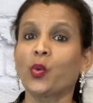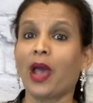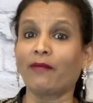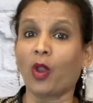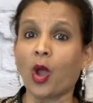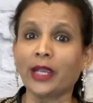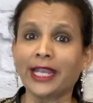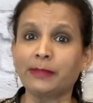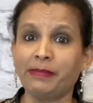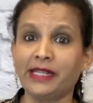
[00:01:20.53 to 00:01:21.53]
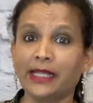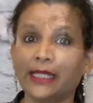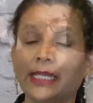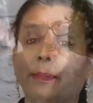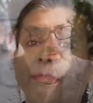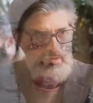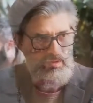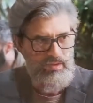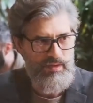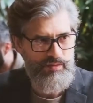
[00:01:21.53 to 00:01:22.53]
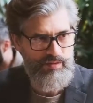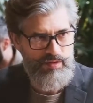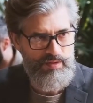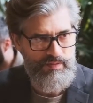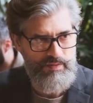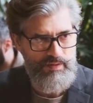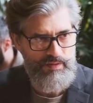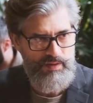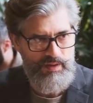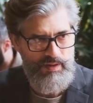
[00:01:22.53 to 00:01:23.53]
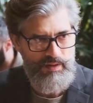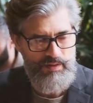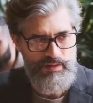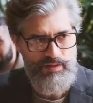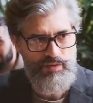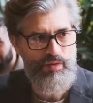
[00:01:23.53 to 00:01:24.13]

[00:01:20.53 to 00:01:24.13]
who have long experience in buying and selling homes in the market.